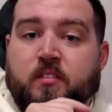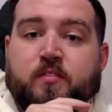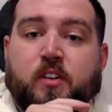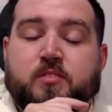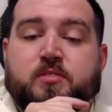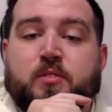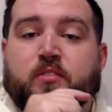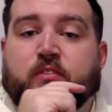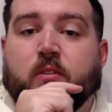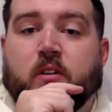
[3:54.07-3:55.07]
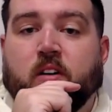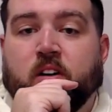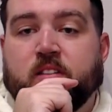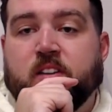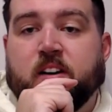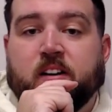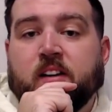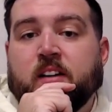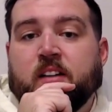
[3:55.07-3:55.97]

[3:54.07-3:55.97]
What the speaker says: falls 2-4 on the year.